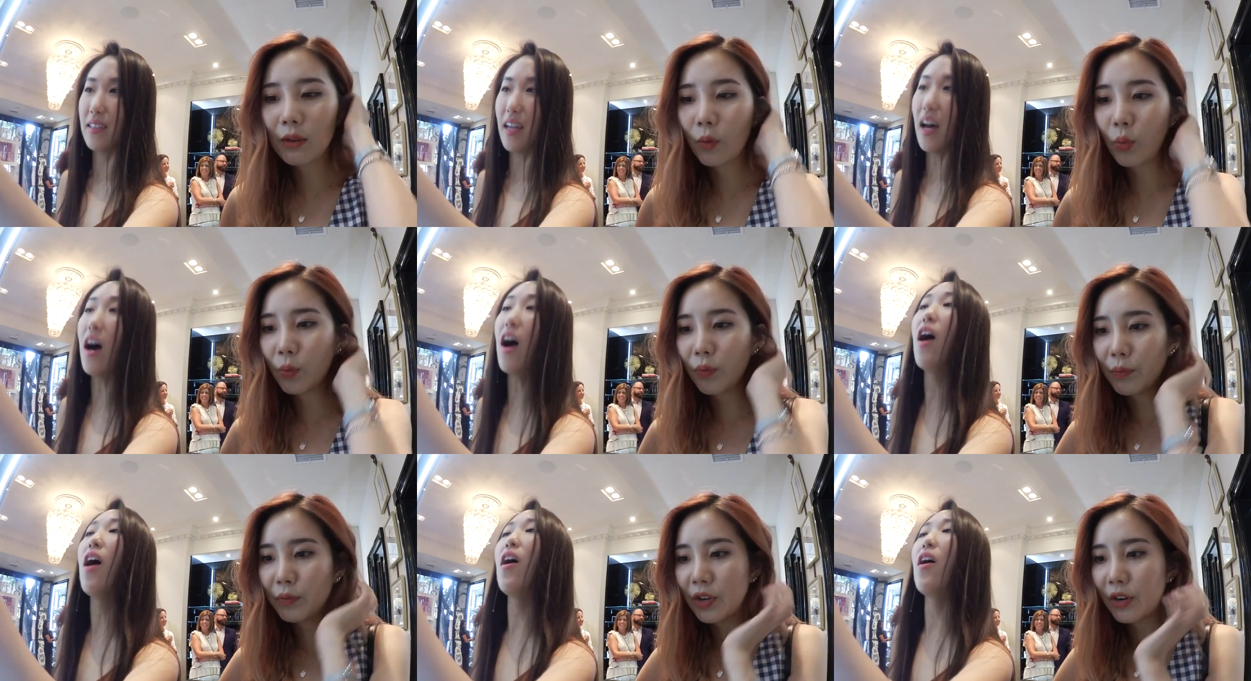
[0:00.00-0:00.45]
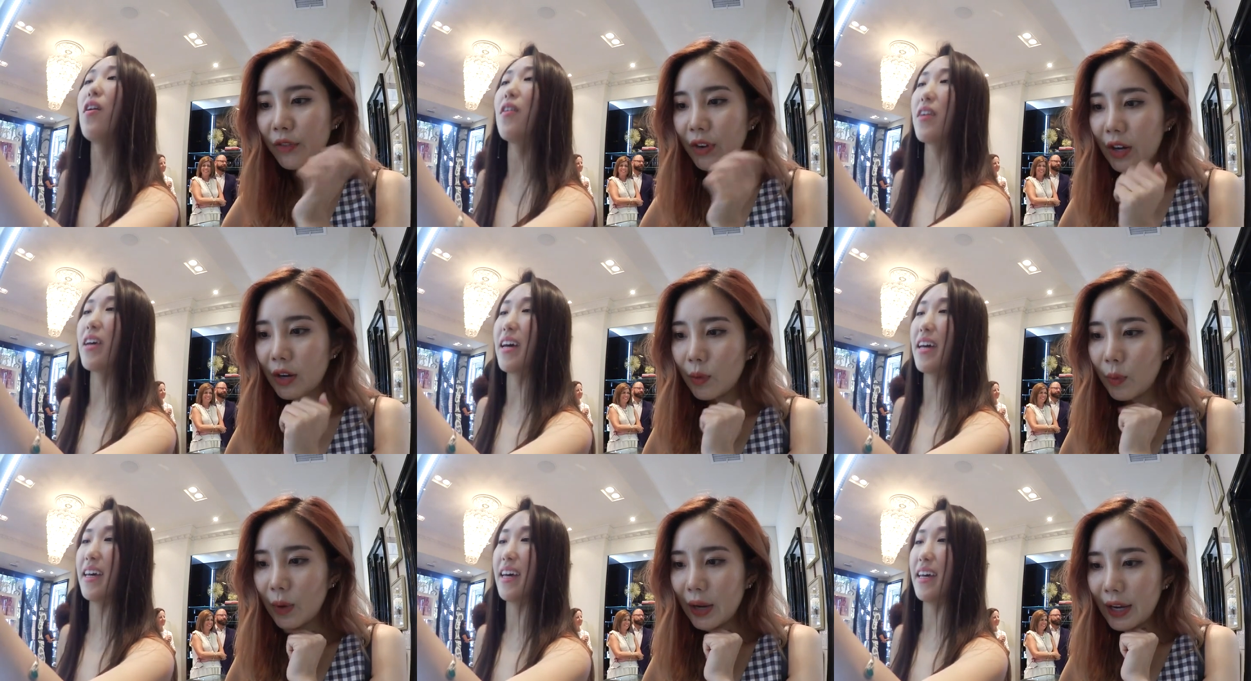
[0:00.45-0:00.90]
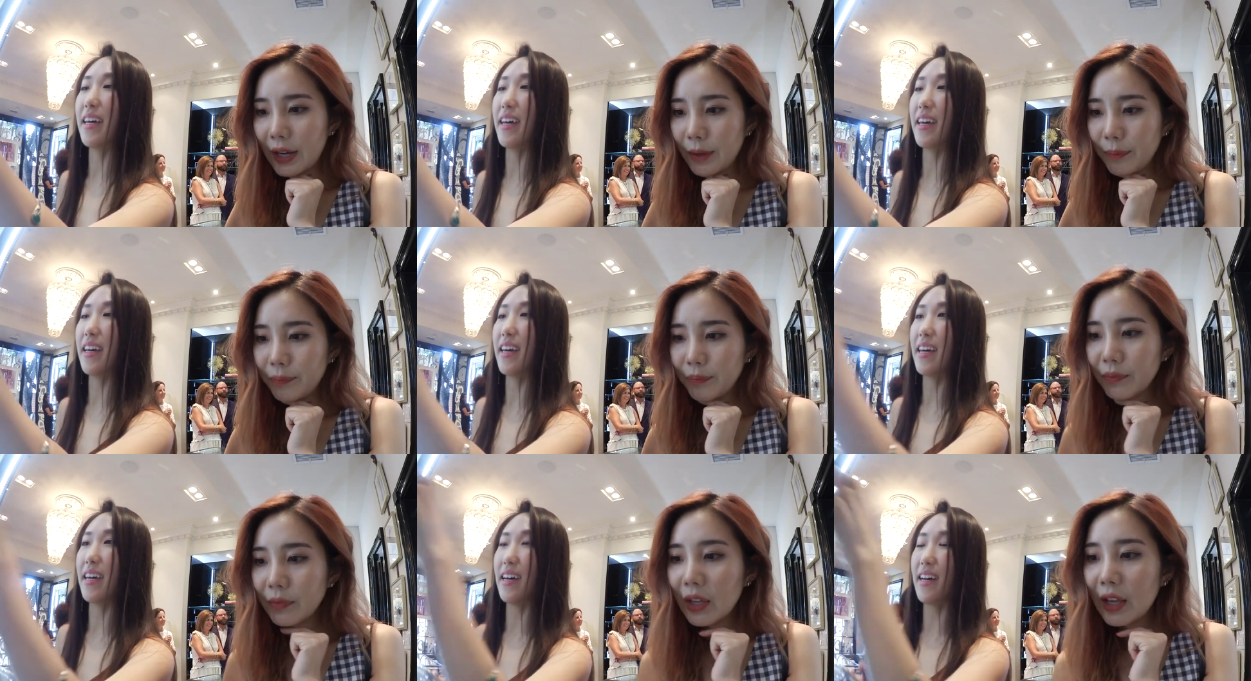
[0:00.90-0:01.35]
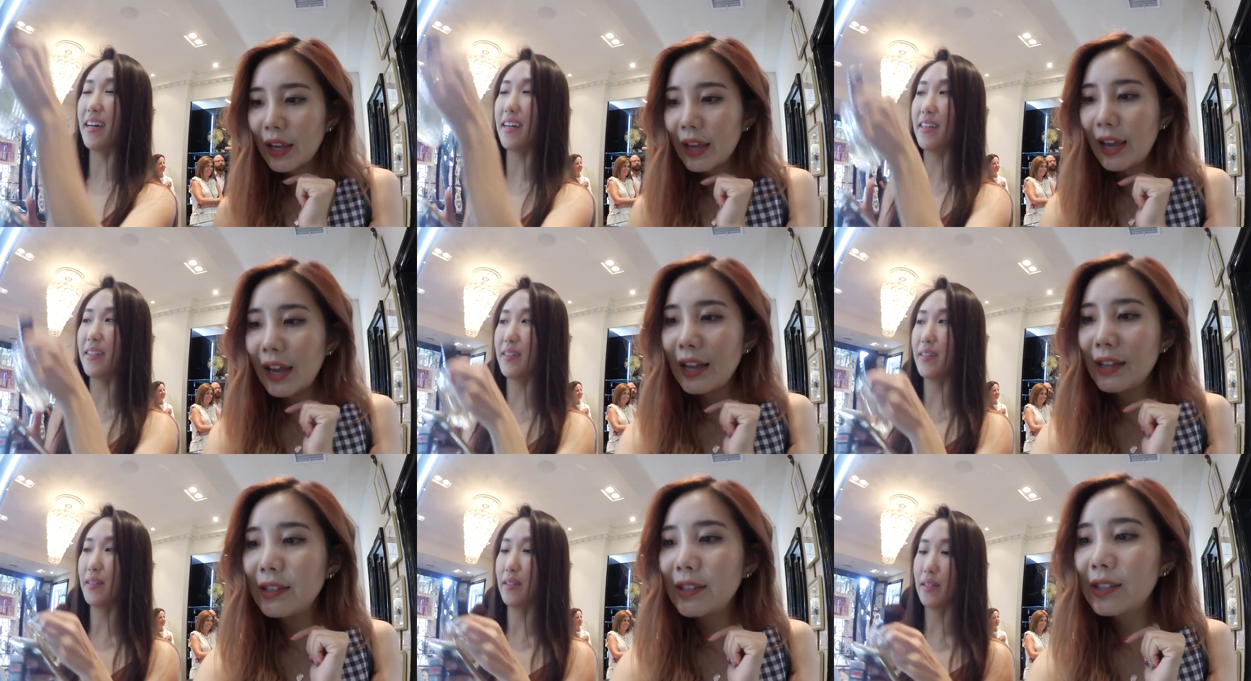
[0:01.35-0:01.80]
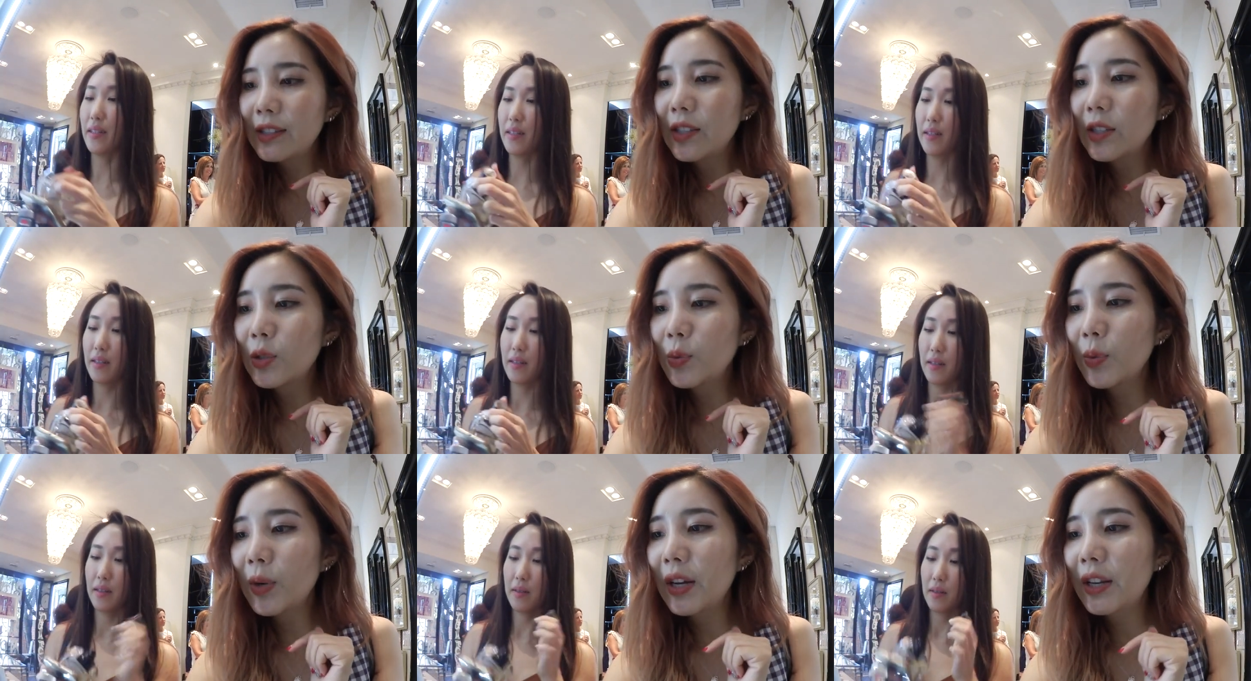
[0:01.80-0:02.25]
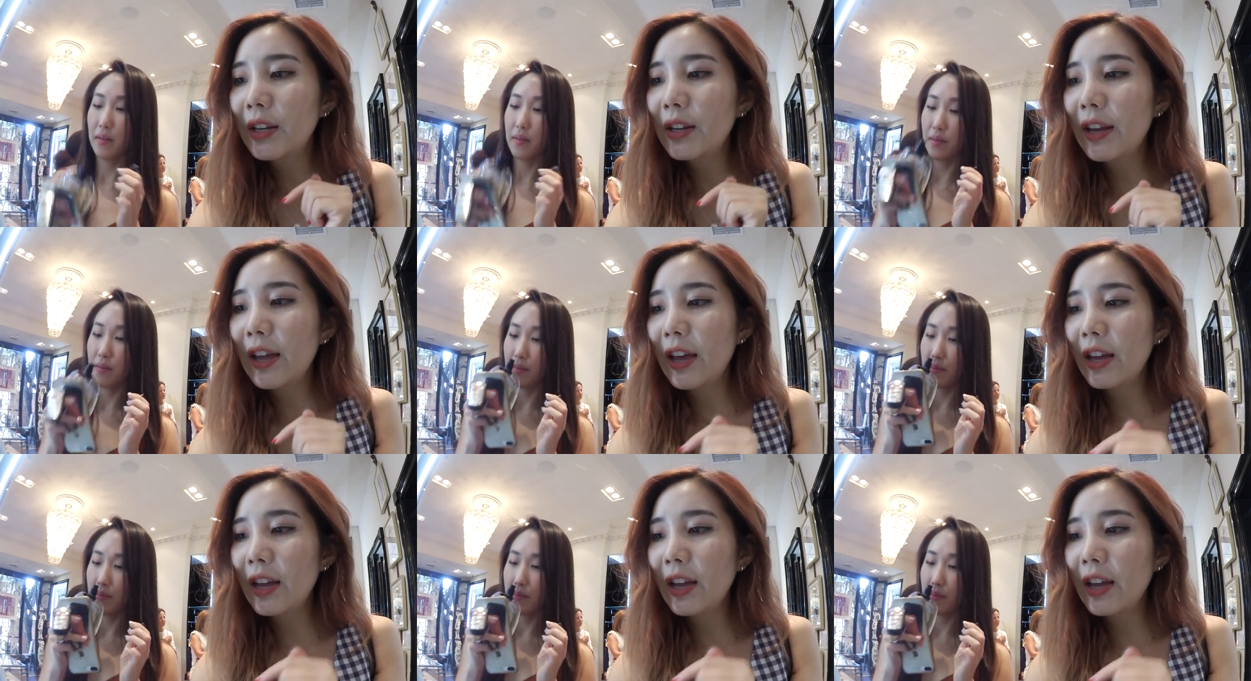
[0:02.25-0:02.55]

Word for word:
Speaker 1: Oh, Nirvana White. Hey, this is what